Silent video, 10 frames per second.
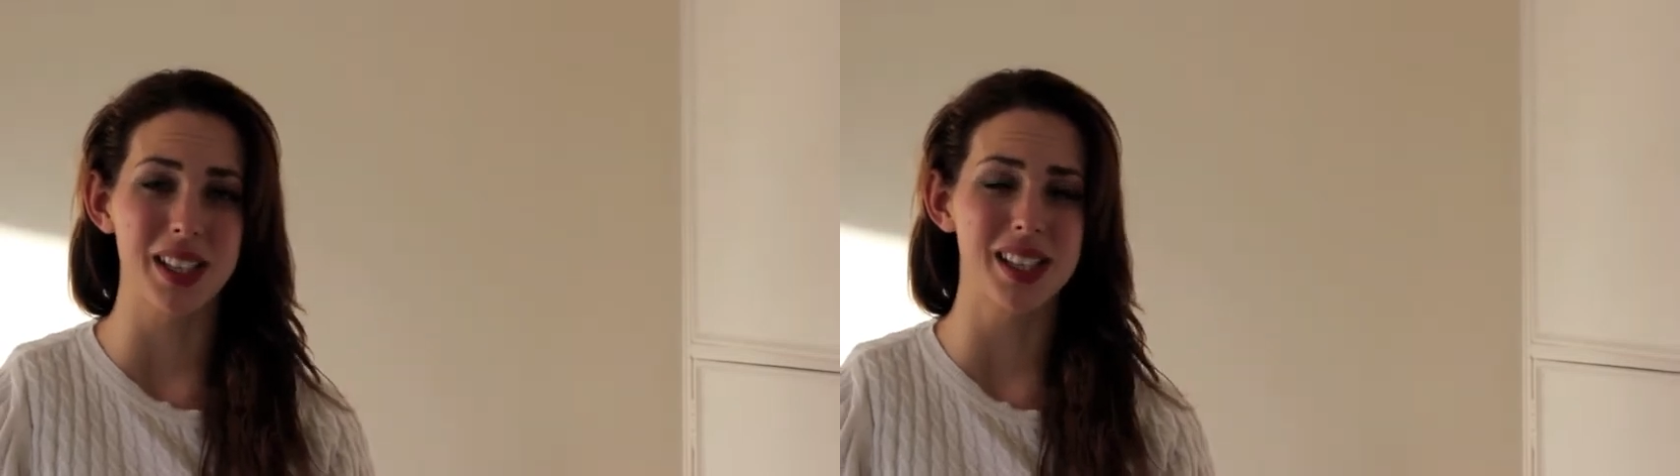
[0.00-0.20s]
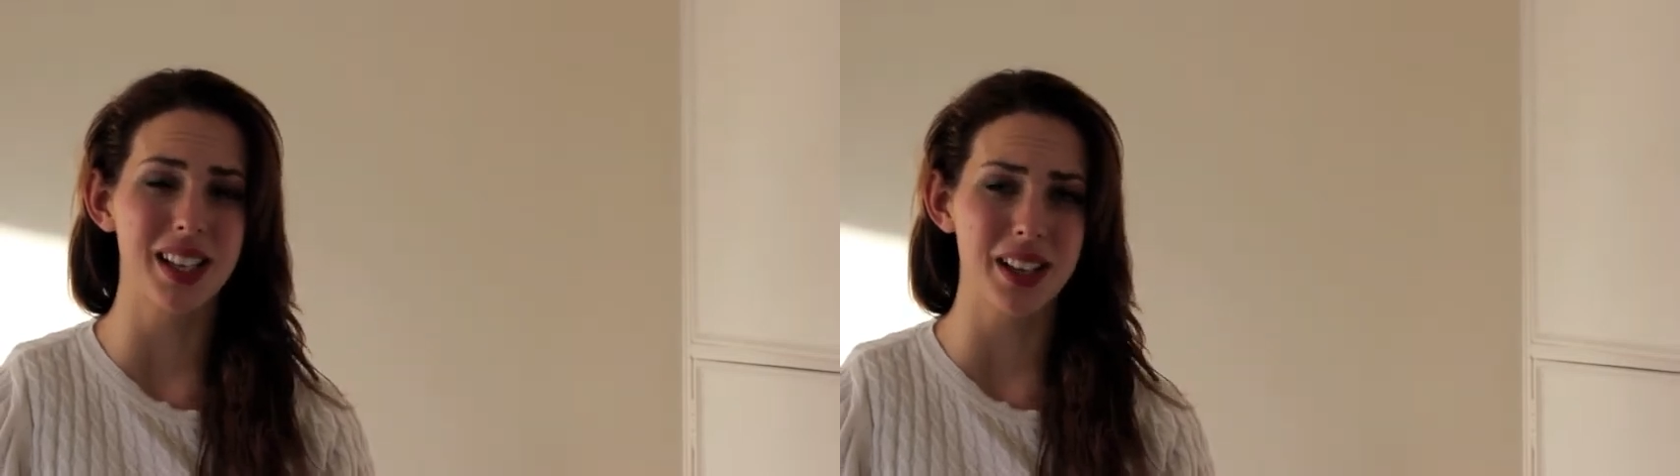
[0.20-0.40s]

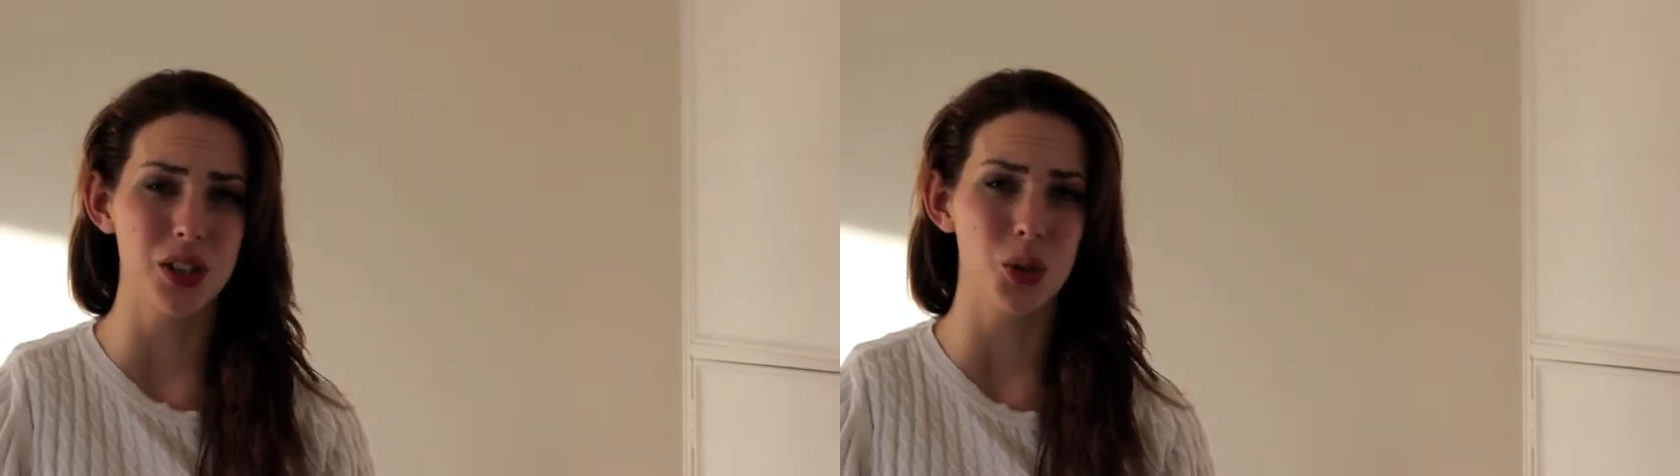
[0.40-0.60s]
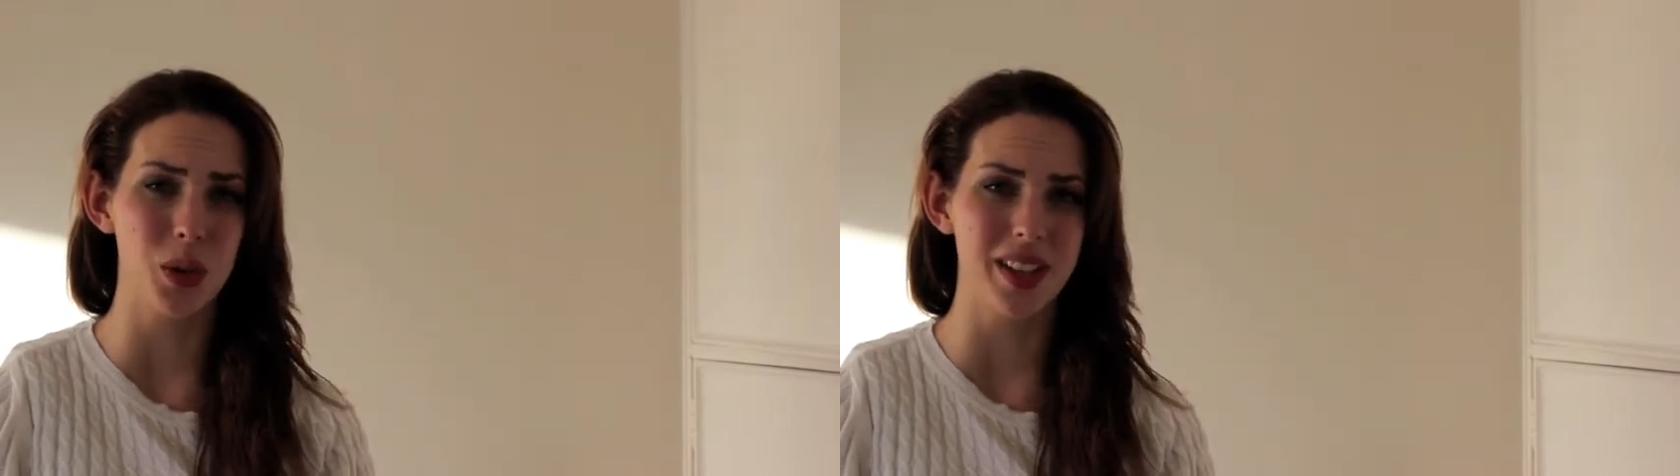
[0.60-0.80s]
still
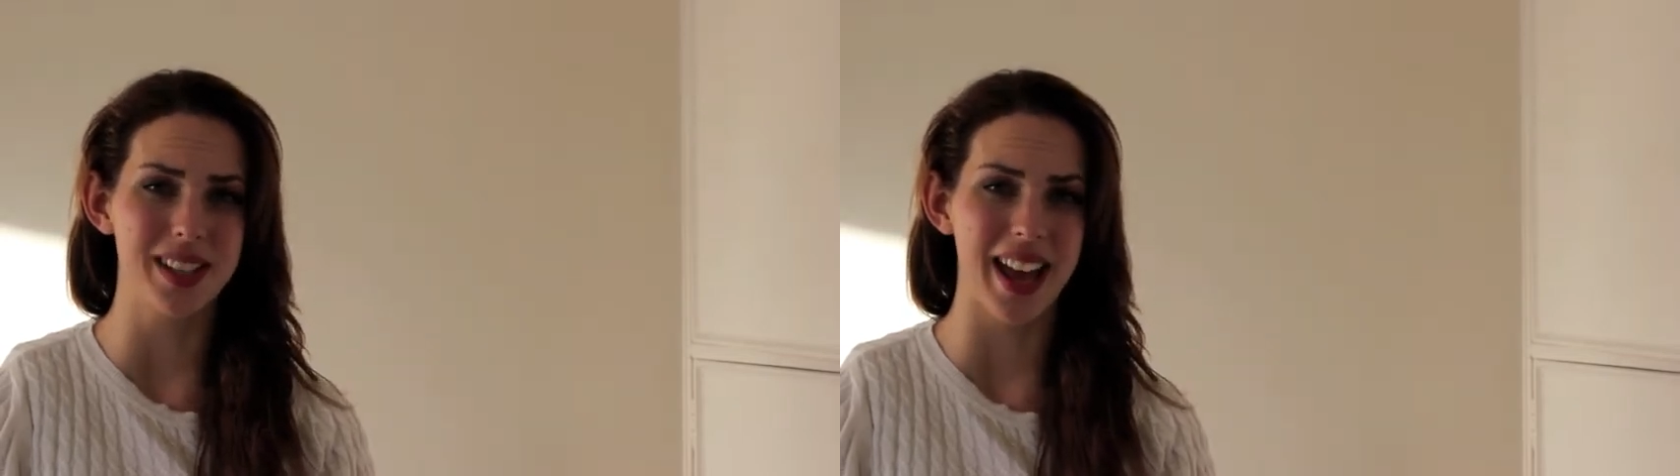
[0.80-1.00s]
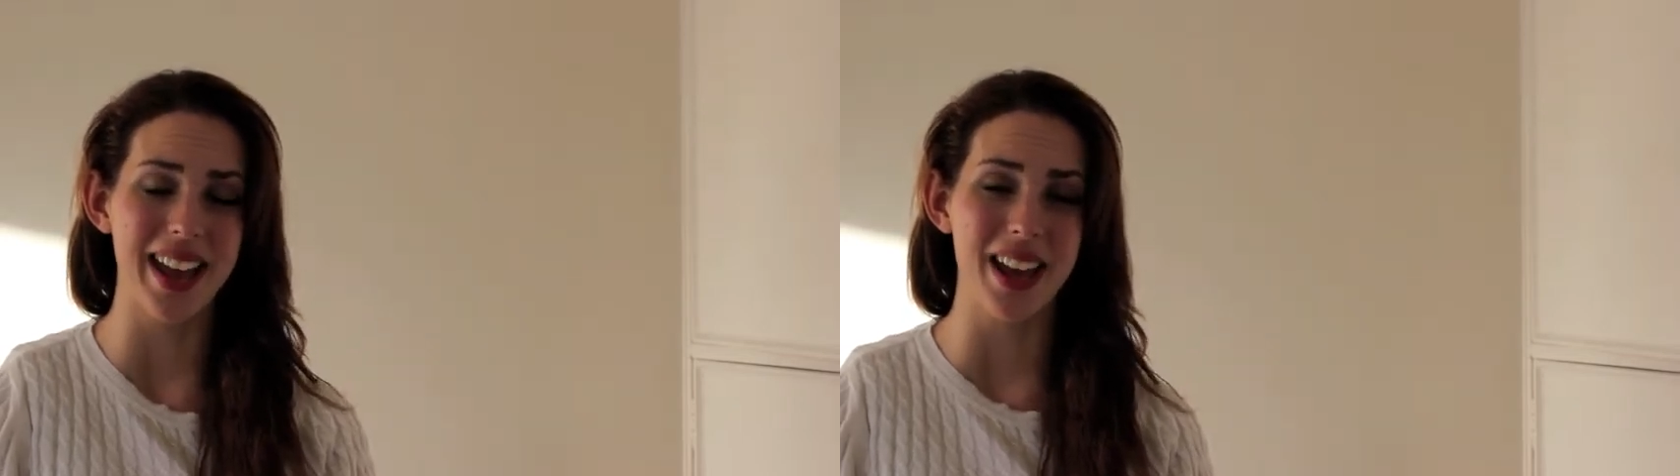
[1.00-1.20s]
enjoy the
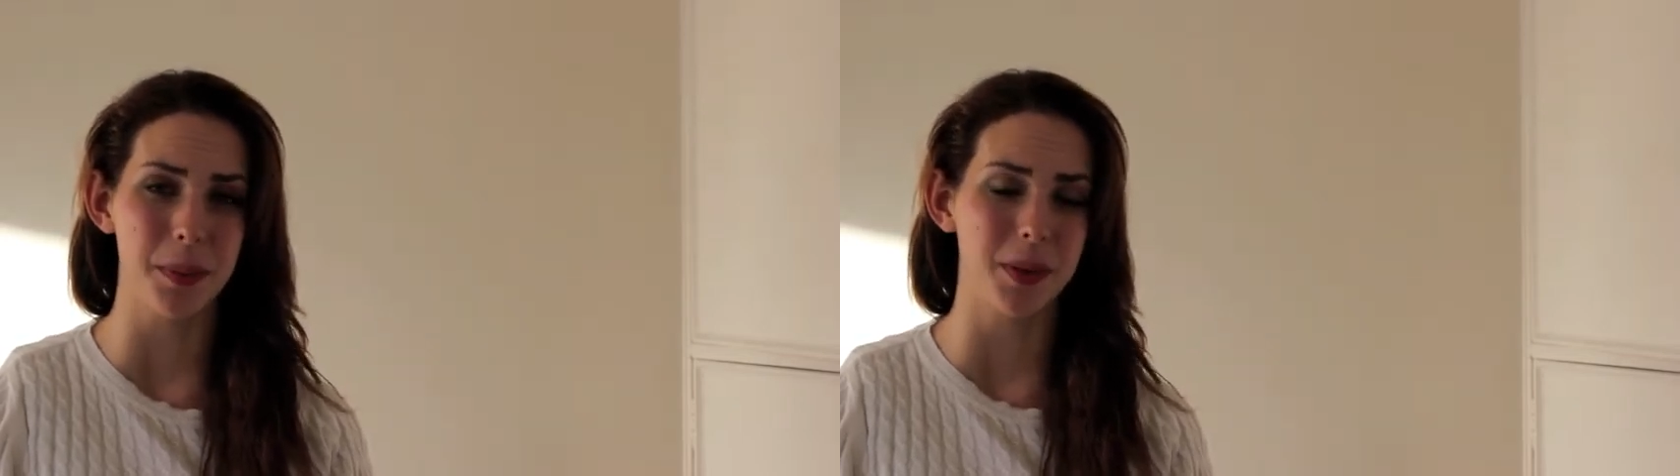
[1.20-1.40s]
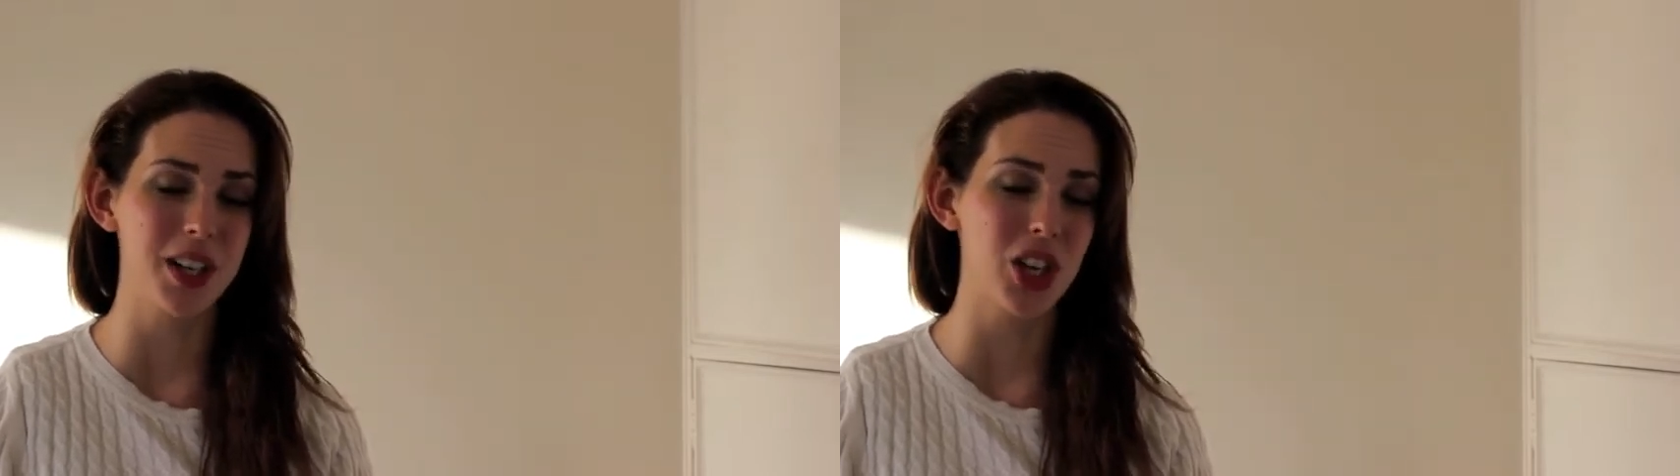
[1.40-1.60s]
day and
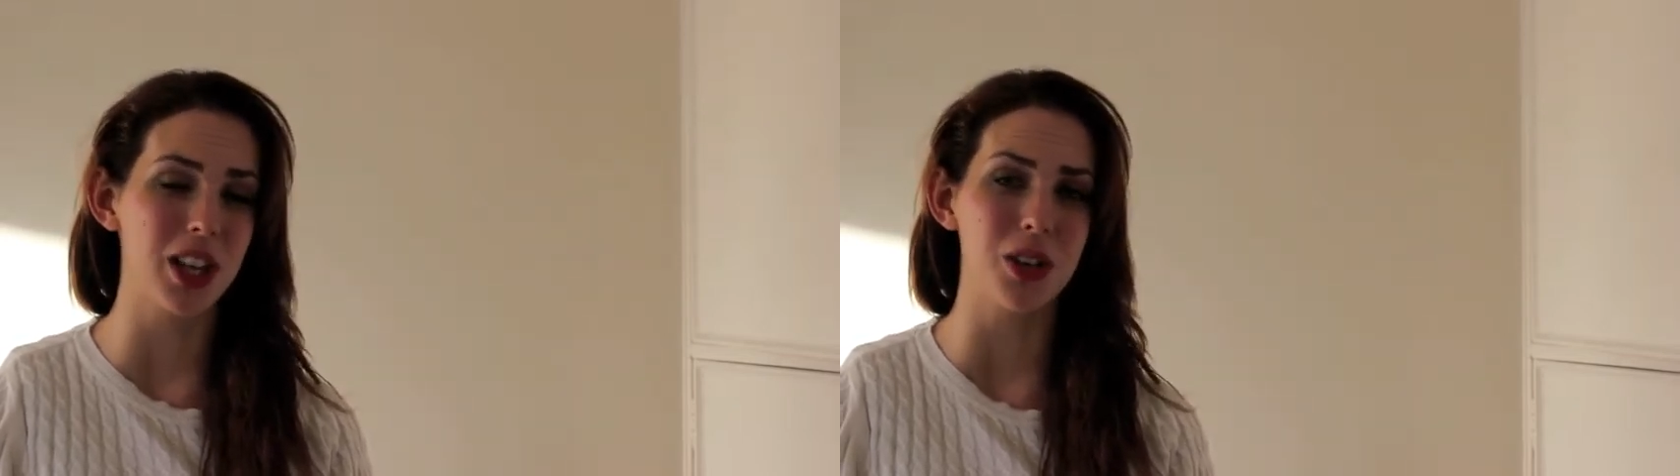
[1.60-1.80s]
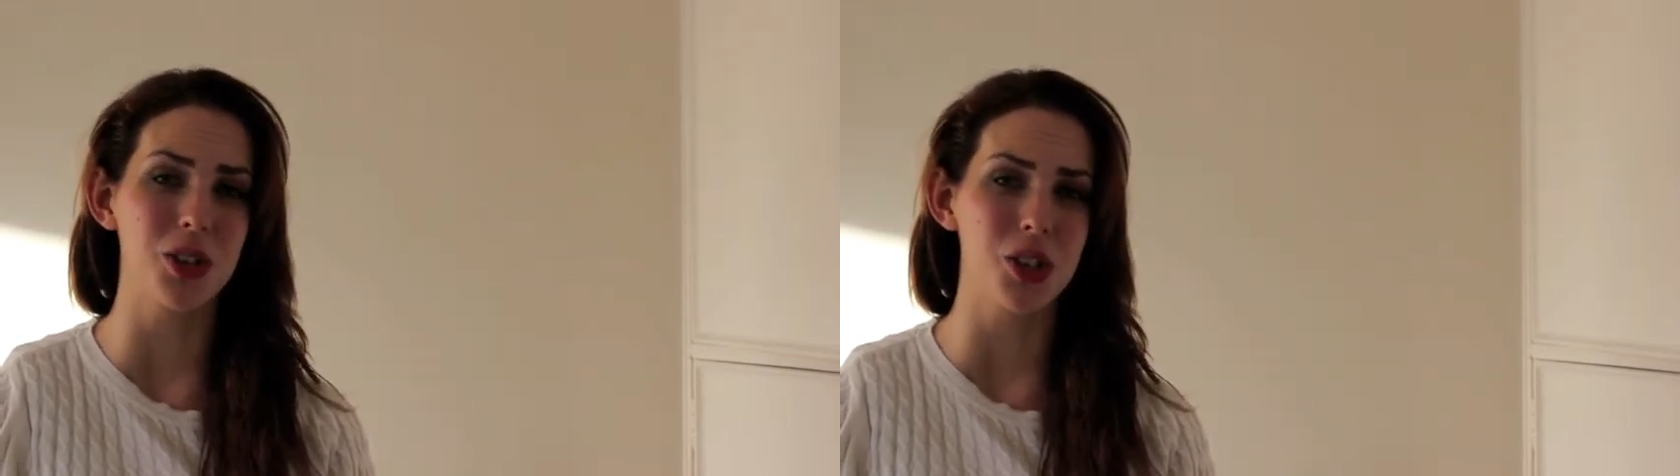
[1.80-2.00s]
appreciate
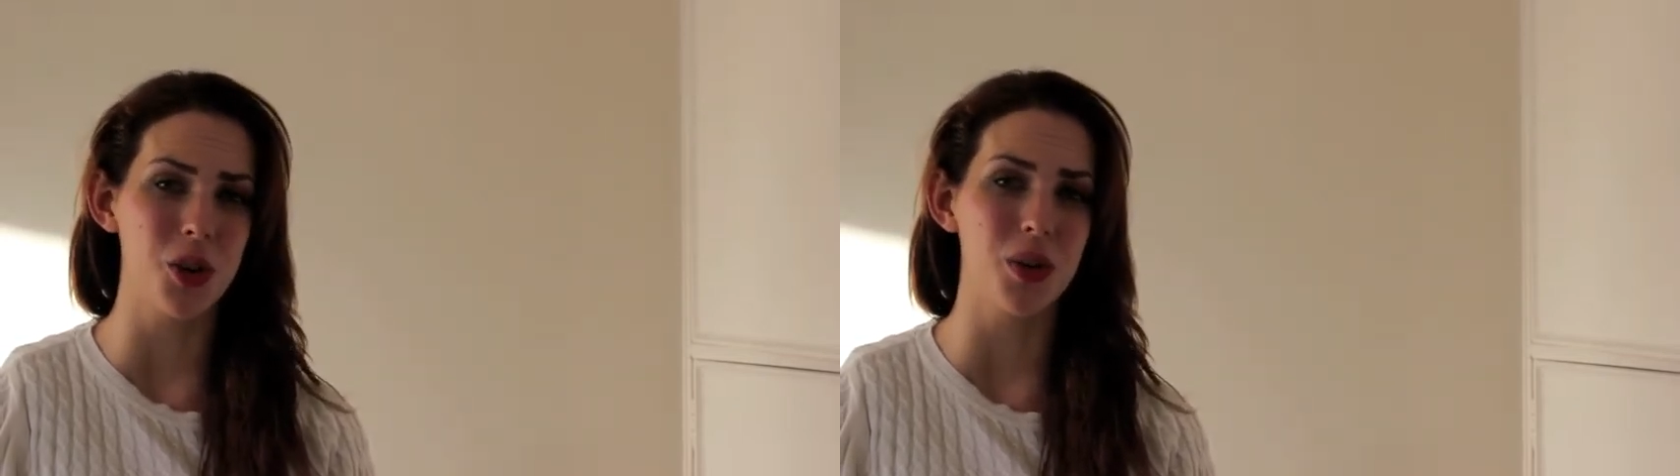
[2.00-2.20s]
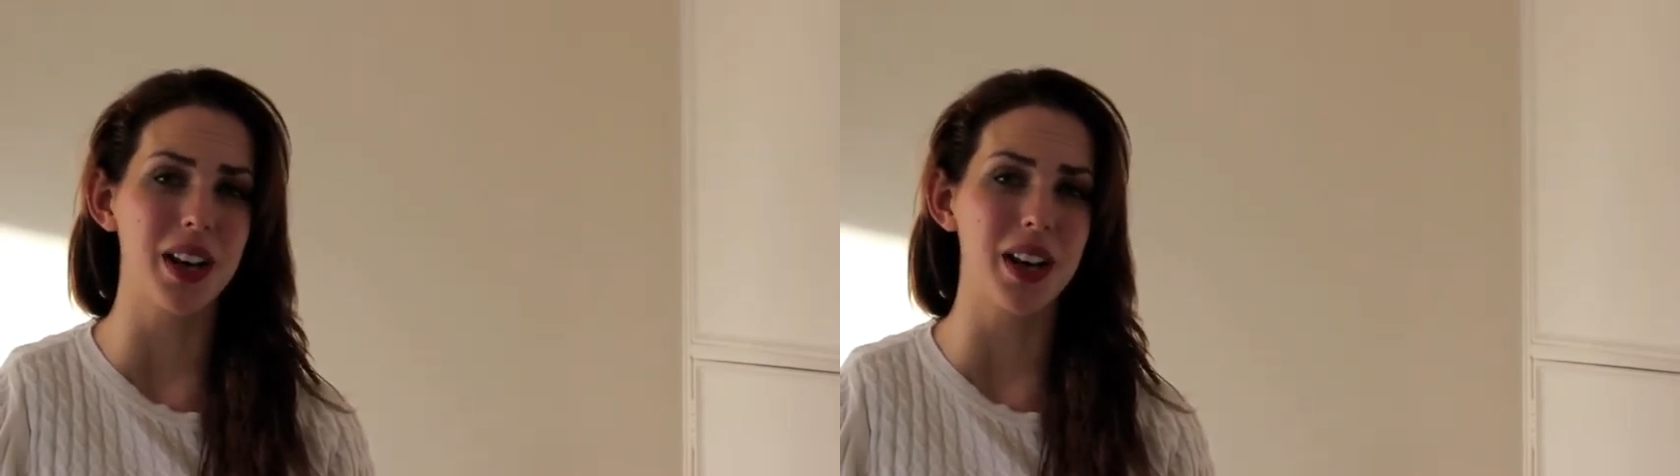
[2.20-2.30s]
that you do not